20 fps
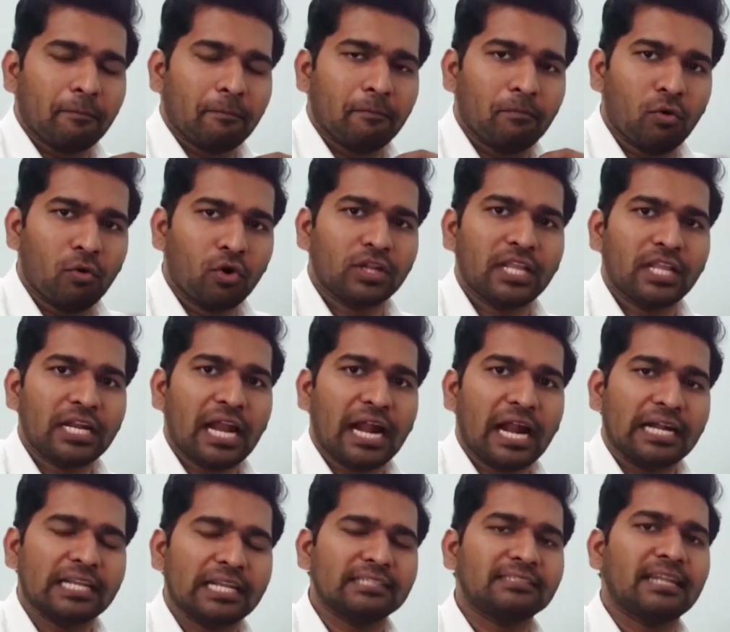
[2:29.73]
more than
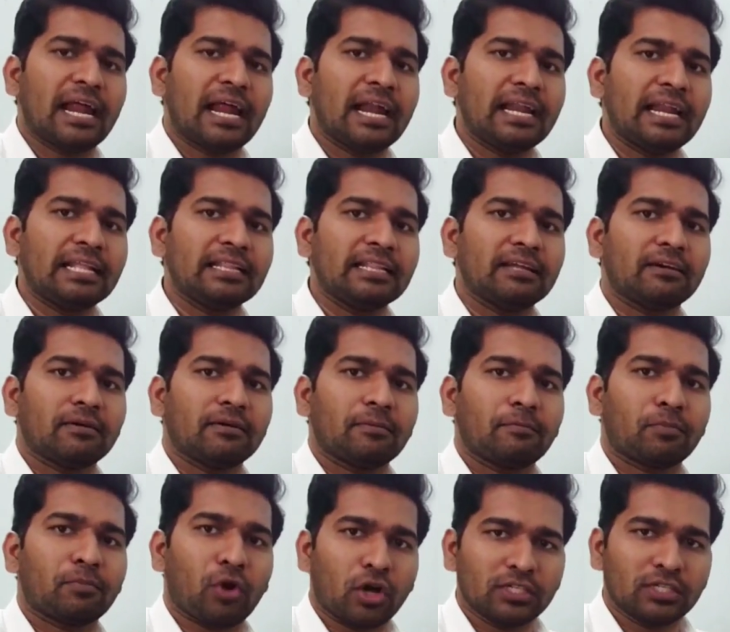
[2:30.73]
understanding the
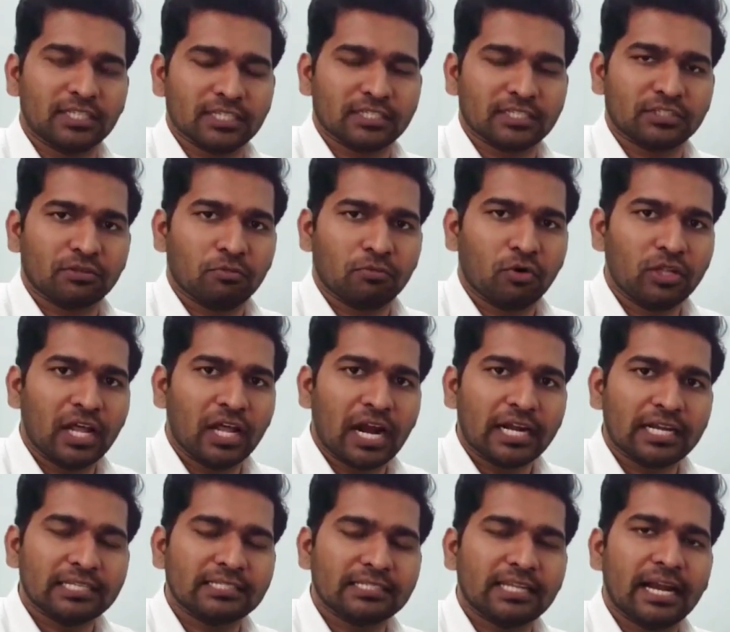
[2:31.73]
process, more than
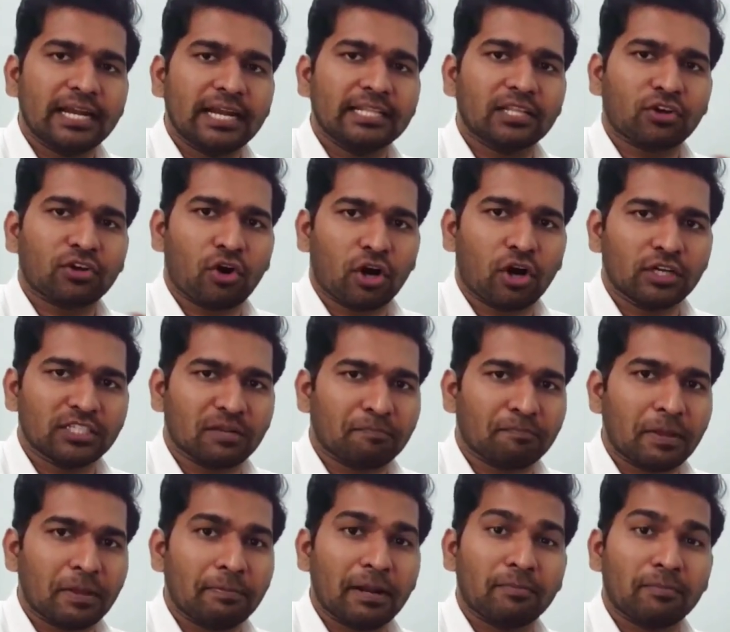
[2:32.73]
understanding the concept,
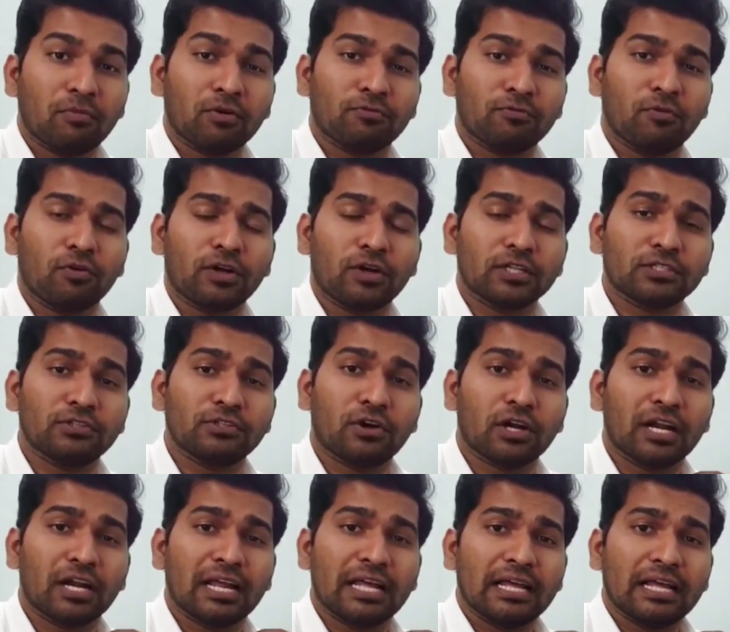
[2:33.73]
people are more focused
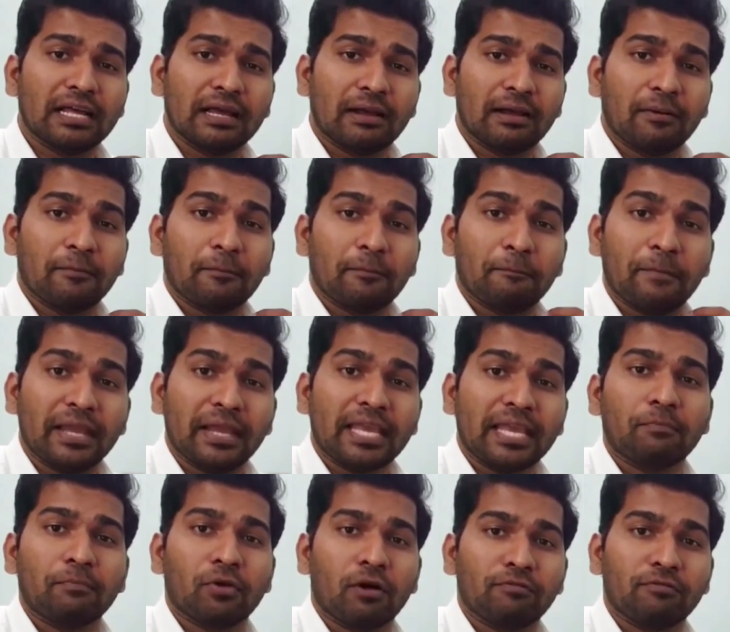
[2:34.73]
on
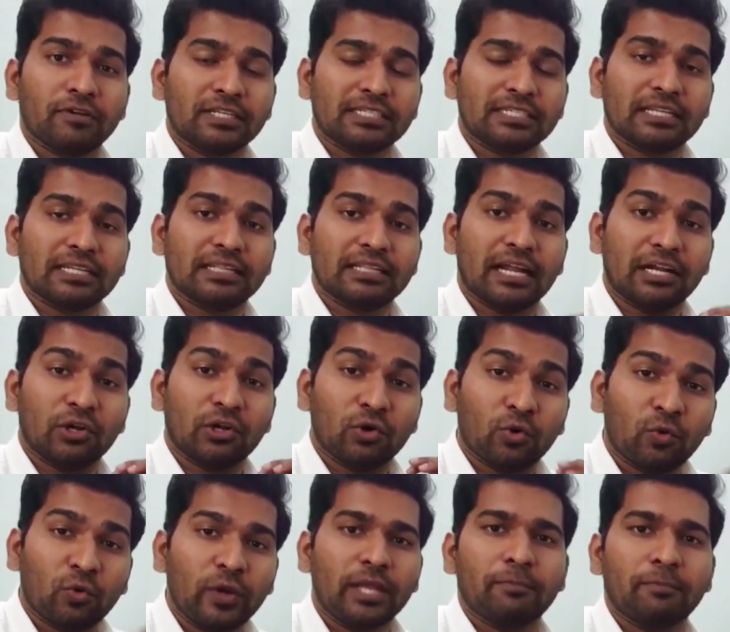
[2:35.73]
making profits, that to
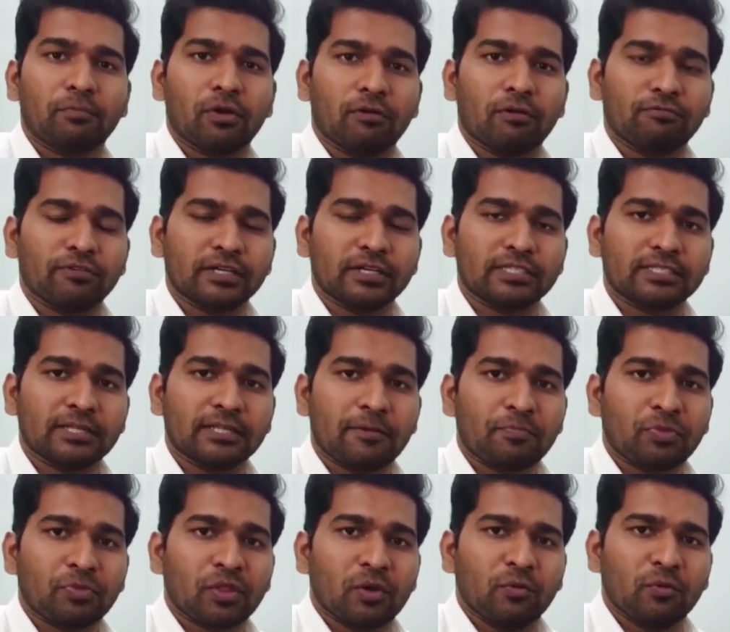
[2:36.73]
quick profits,
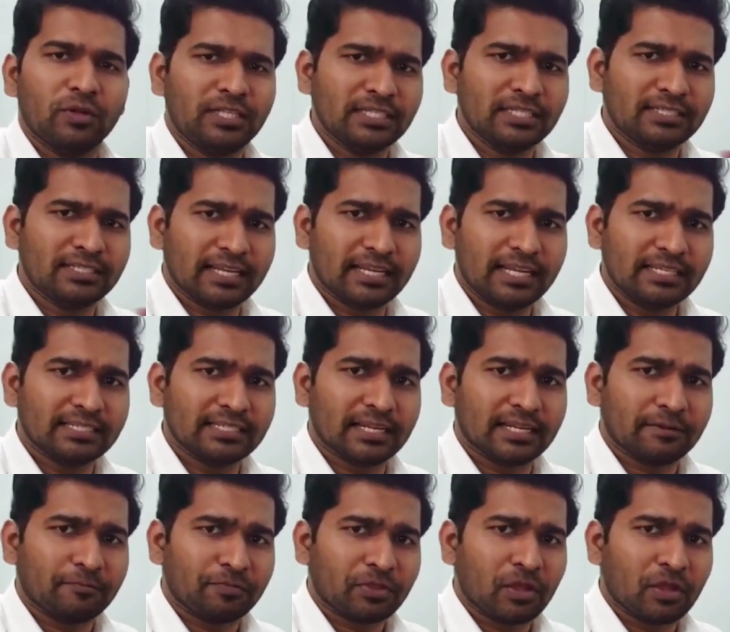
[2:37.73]
which is the
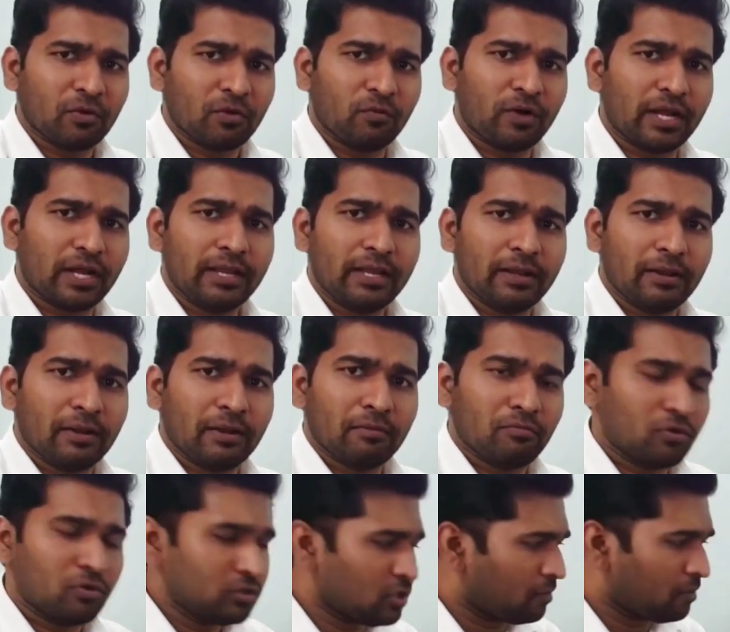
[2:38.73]
reason why
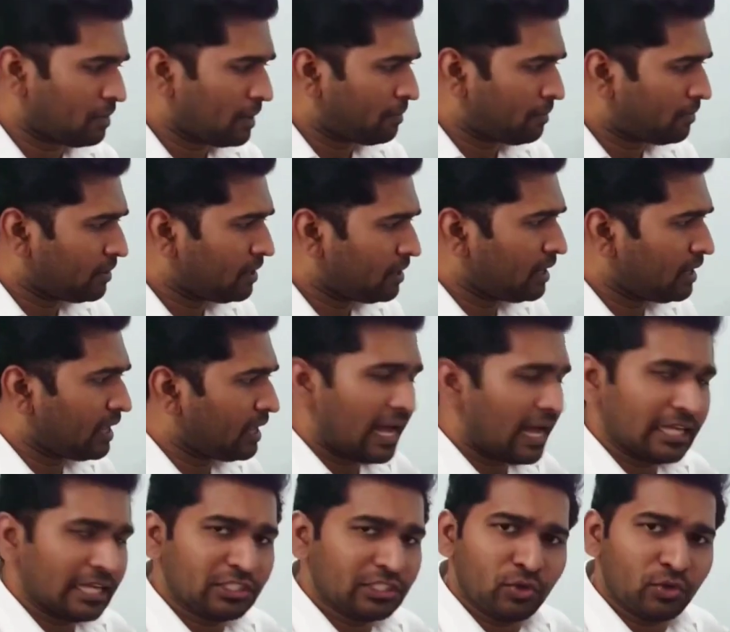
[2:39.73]
most of the people,
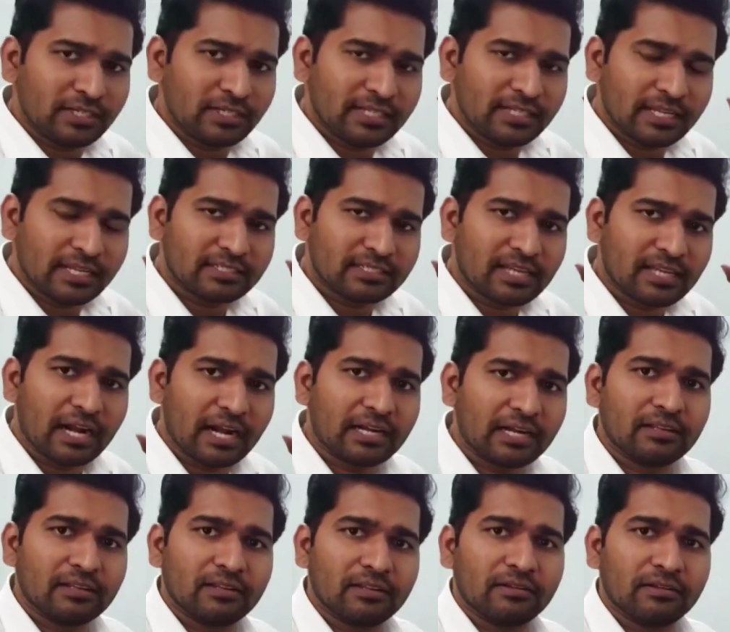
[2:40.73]
as soon as they start
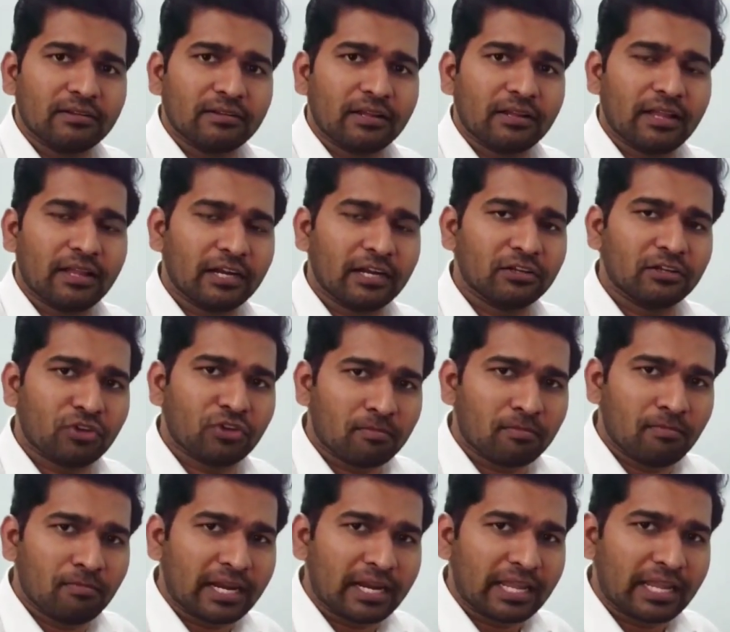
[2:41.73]
getting into
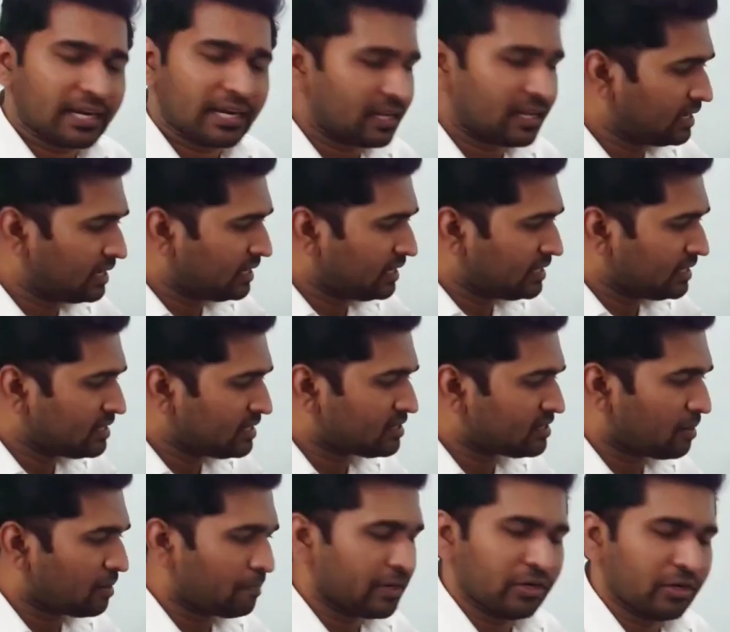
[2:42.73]
stock market, they
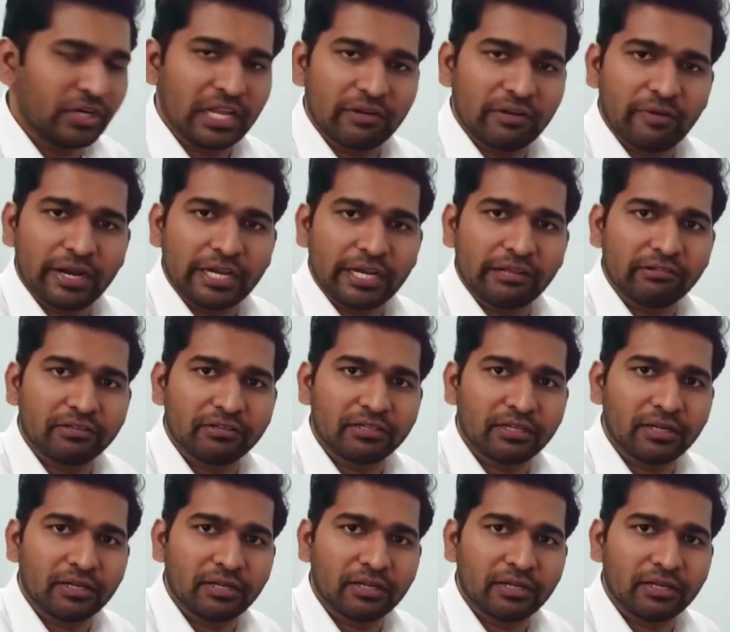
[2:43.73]
jump into derivatives,